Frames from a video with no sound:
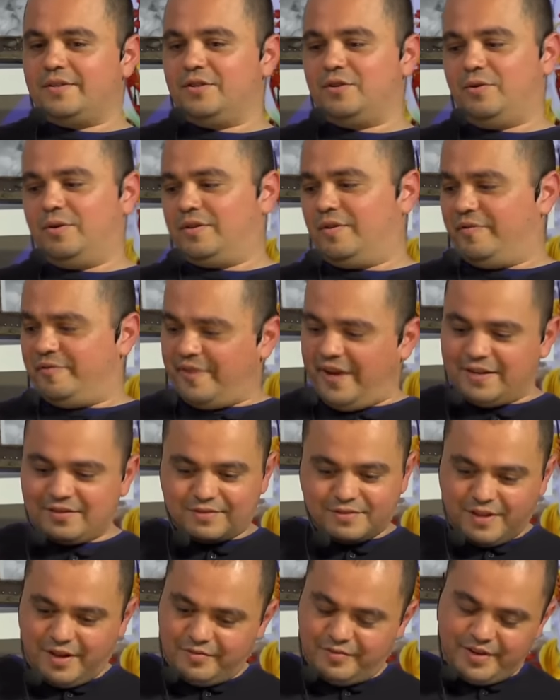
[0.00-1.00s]
You know, and the
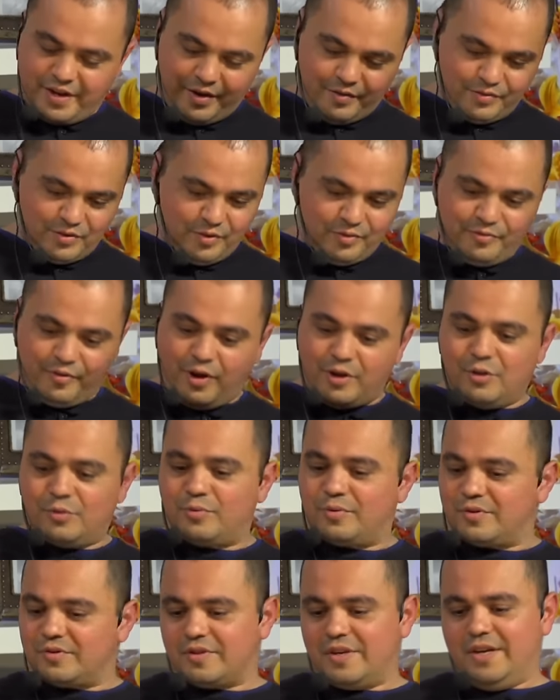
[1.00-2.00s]
fans love it. the
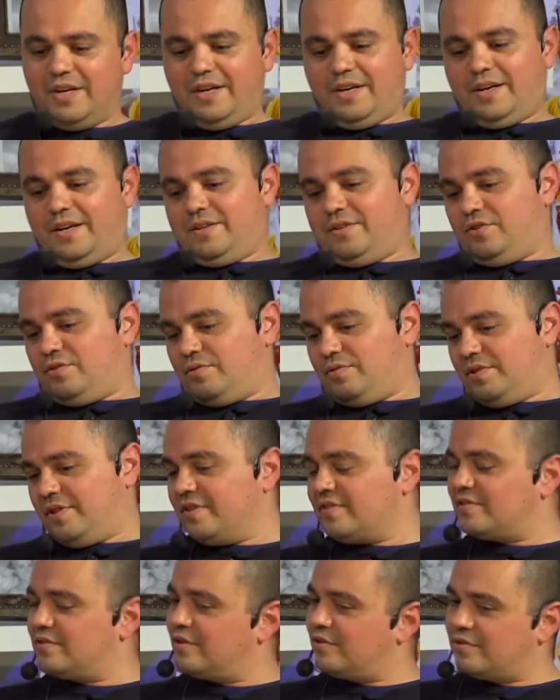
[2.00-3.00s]
followers and your
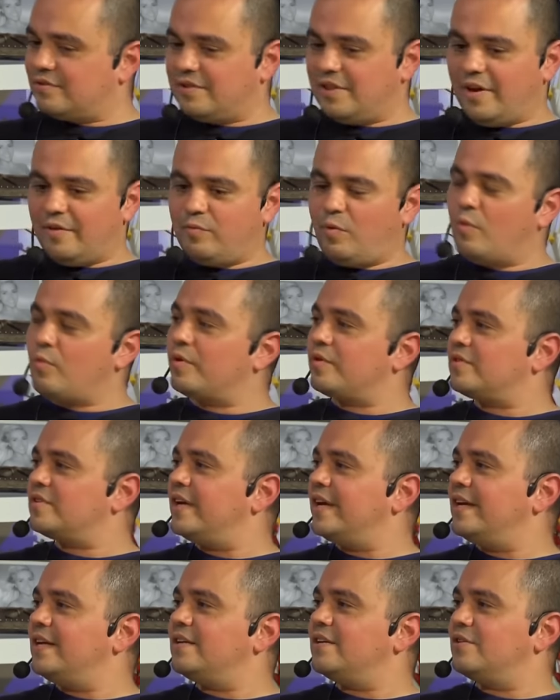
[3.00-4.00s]
listeners love what we're
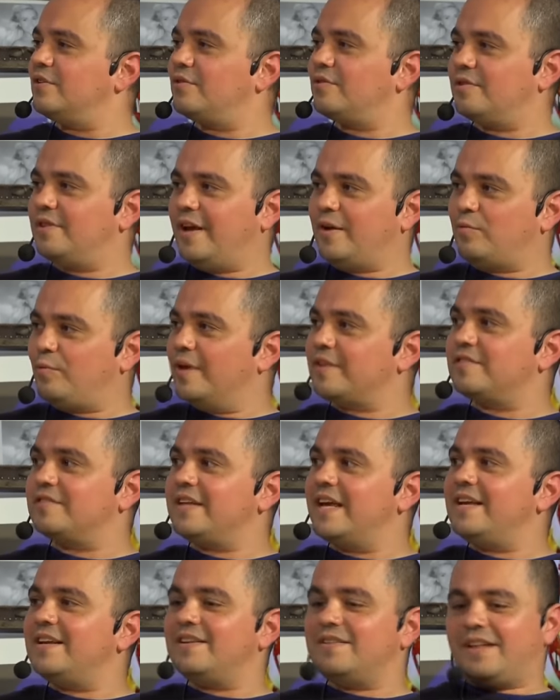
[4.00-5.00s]
saying. You know, they're like
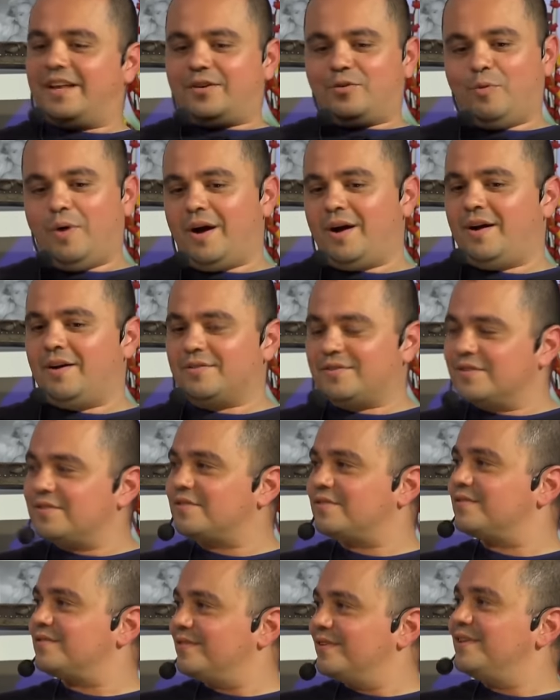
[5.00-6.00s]
resonating. Like, wow, this
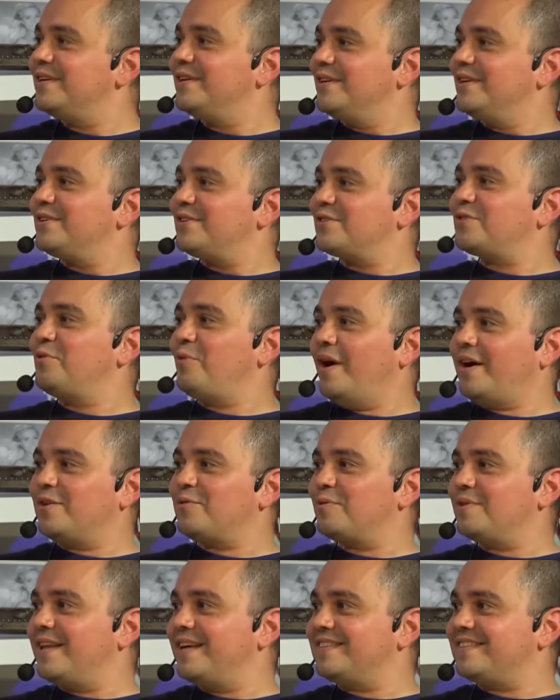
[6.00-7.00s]
is it's cool. I can
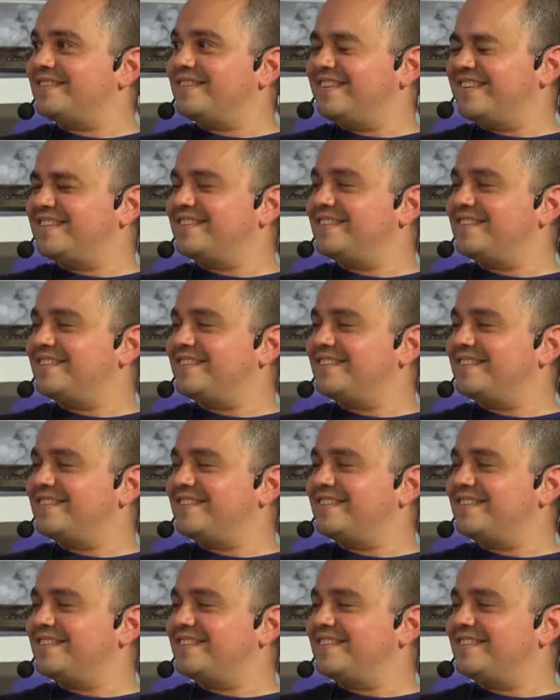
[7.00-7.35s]
relate He's to this. He's